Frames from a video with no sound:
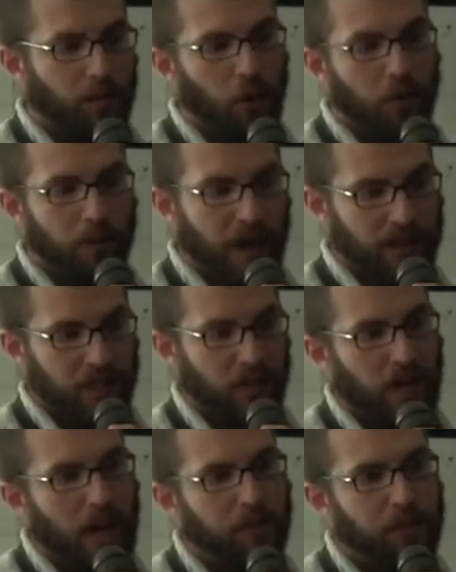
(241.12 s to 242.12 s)
both
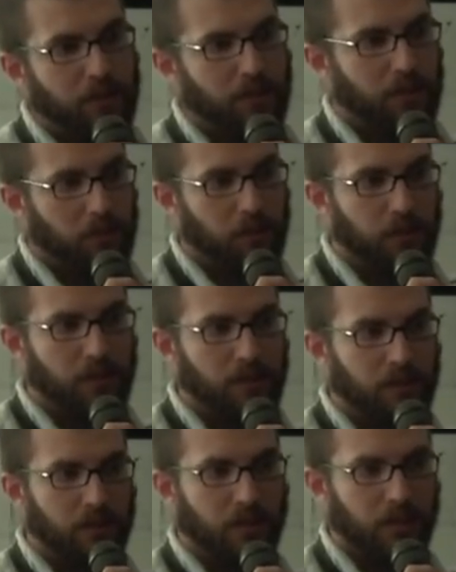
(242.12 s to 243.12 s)
Banisteriopsis
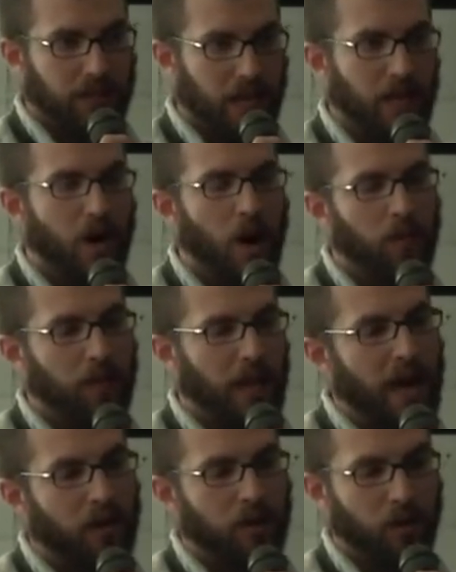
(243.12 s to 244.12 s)
species contain harmala
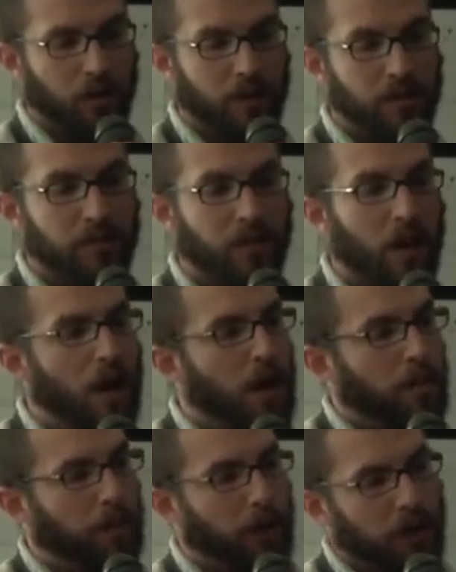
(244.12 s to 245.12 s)
alkaloids,
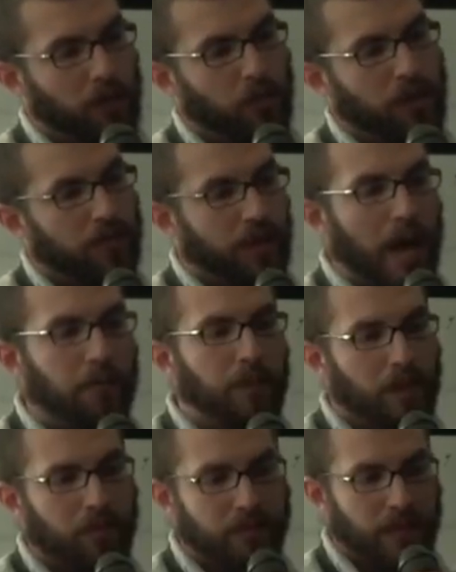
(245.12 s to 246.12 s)
but we have not been
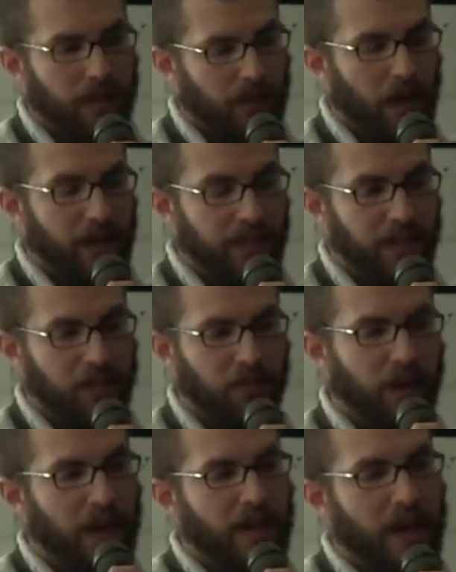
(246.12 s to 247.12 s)
able to
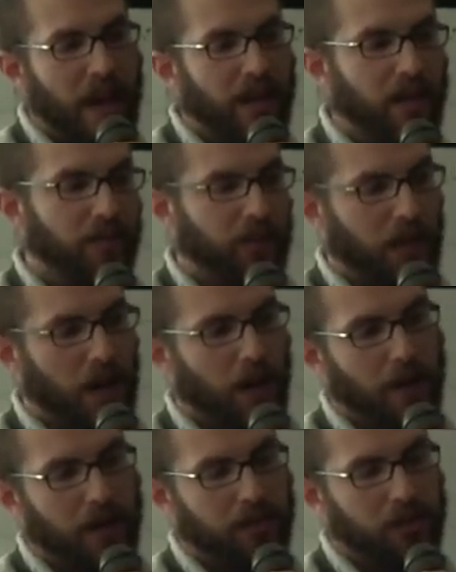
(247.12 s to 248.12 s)
identify any of the
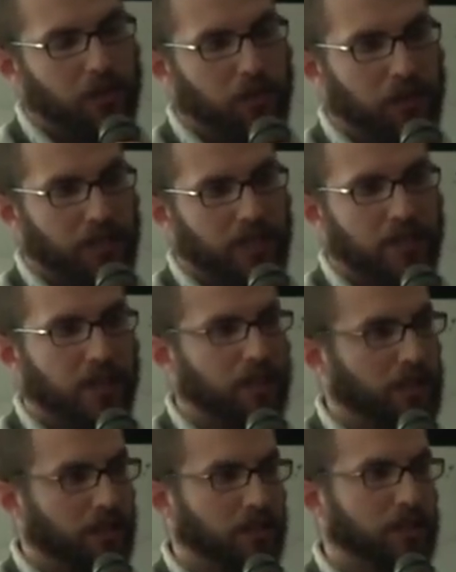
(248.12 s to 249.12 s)
compounds presented in
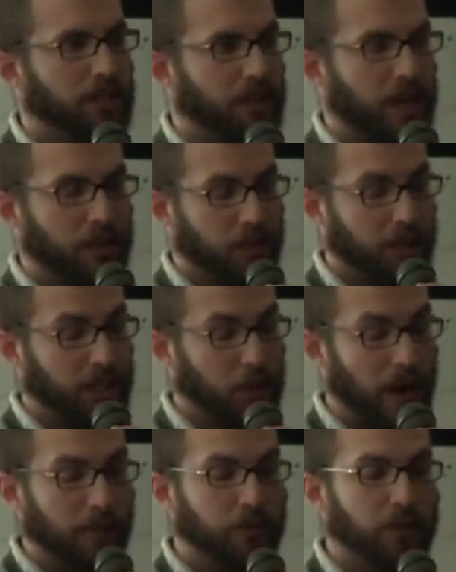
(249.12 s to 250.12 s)
either
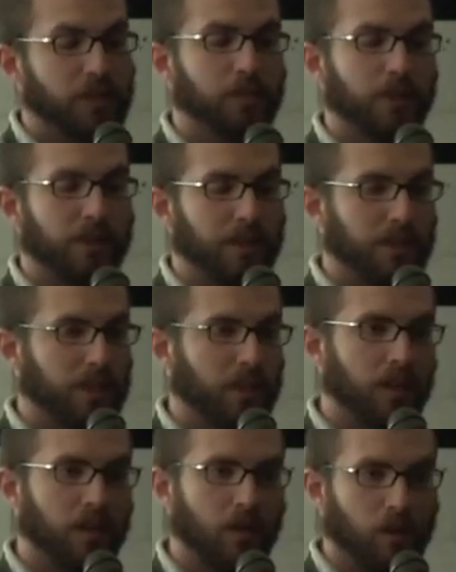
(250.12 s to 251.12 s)
Tetrapteris
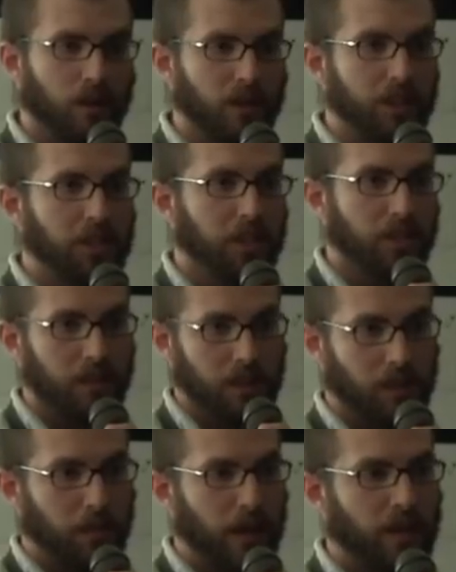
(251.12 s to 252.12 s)
methistica or Alicia
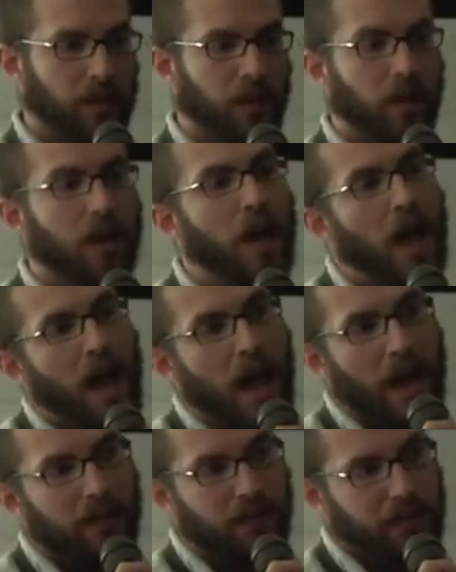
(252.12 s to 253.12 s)
anisopetala.
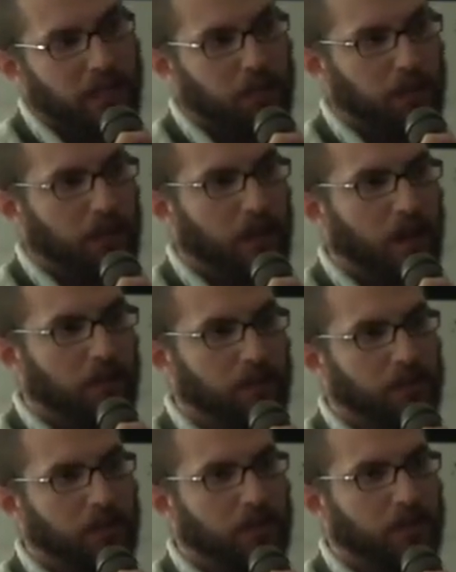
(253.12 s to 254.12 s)
And this
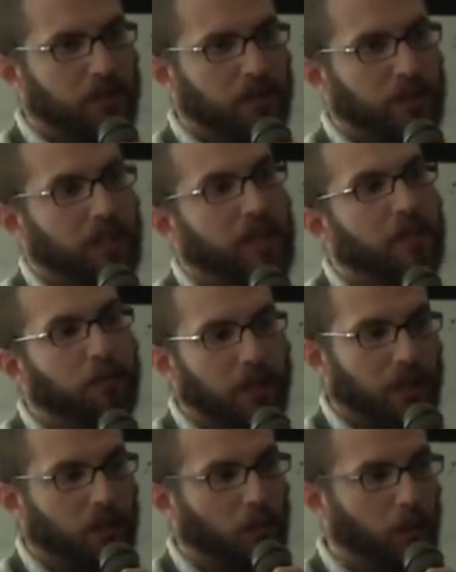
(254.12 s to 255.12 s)
becomes
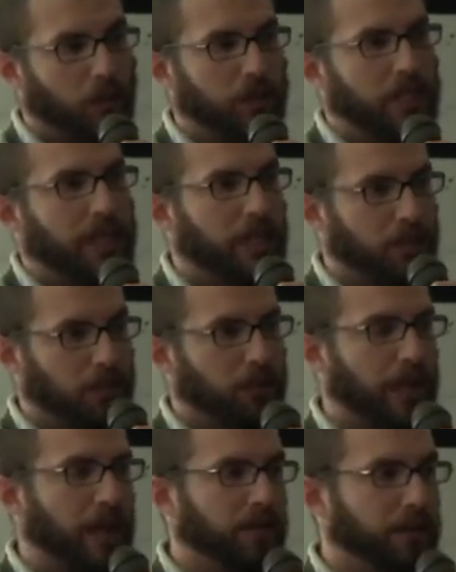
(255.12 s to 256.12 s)
significant when we take into
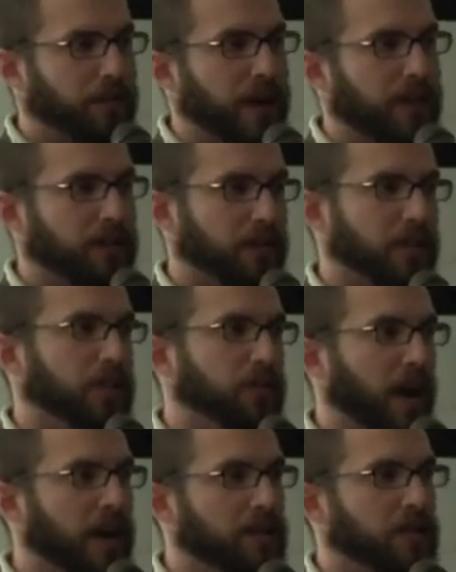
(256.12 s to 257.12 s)
account the fact that these
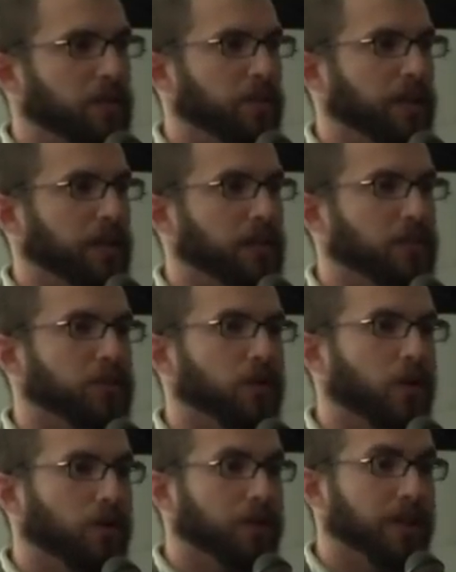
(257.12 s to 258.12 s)
vines are being
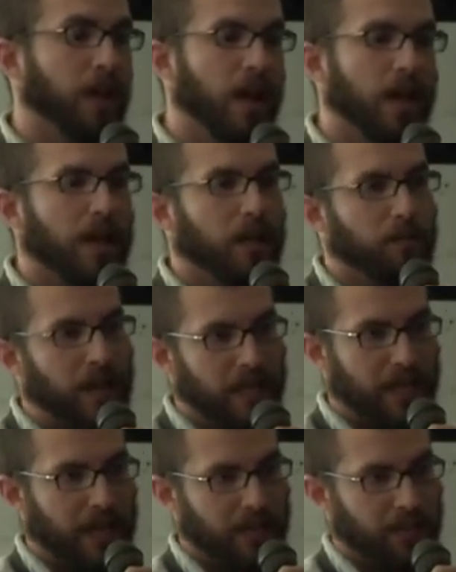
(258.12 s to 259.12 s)
sold in many
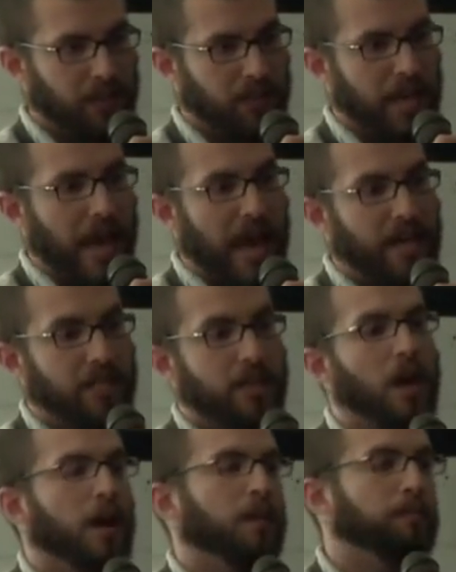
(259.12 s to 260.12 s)
cases as
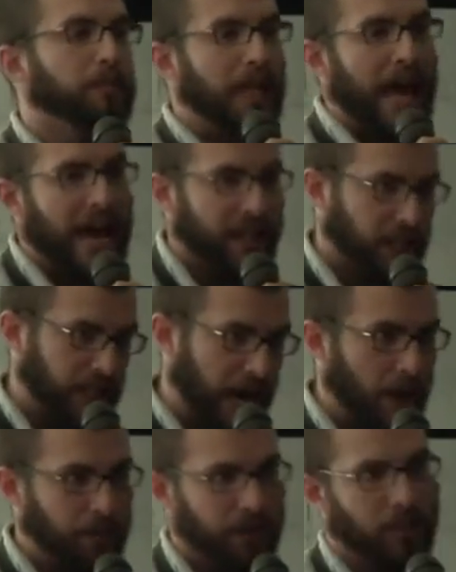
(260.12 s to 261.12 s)
black
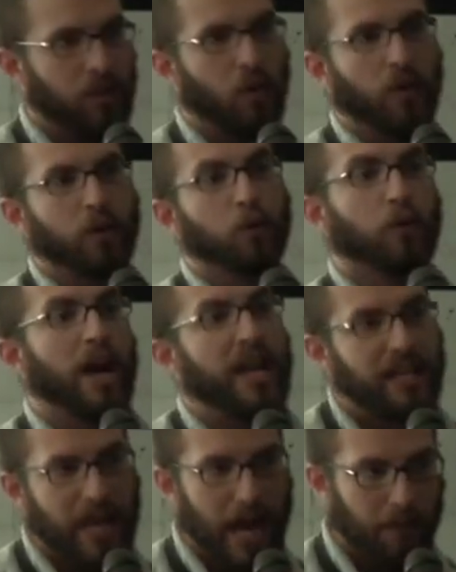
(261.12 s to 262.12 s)
copy or gray
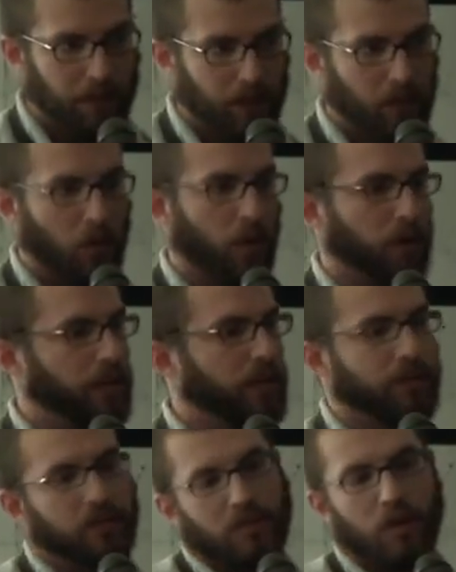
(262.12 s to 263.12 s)
copy or
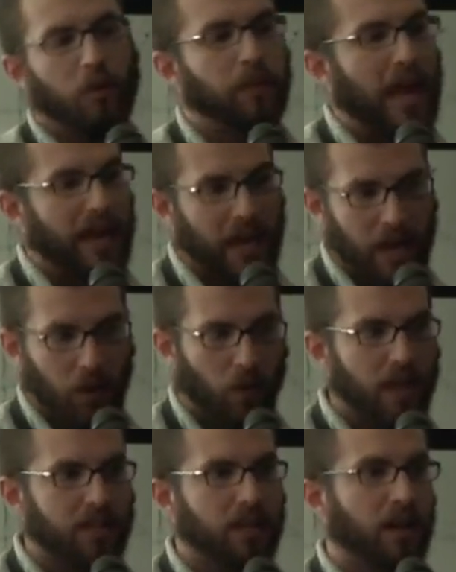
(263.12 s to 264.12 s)
even black
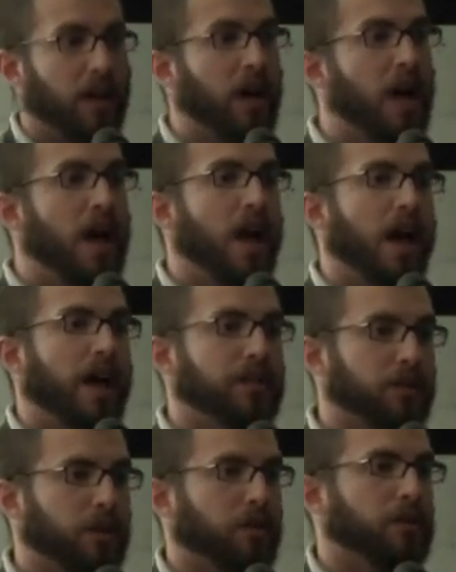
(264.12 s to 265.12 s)
ayahuasca. And
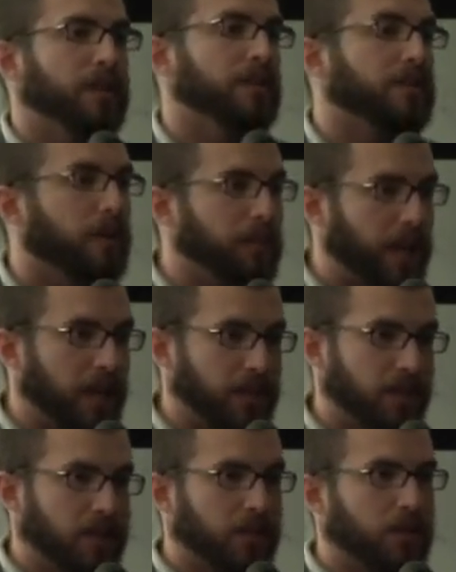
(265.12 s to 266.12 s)
so in some
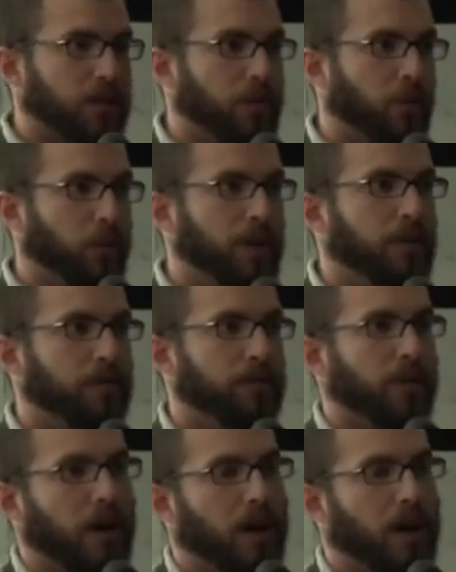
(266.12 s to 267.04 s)
cases we've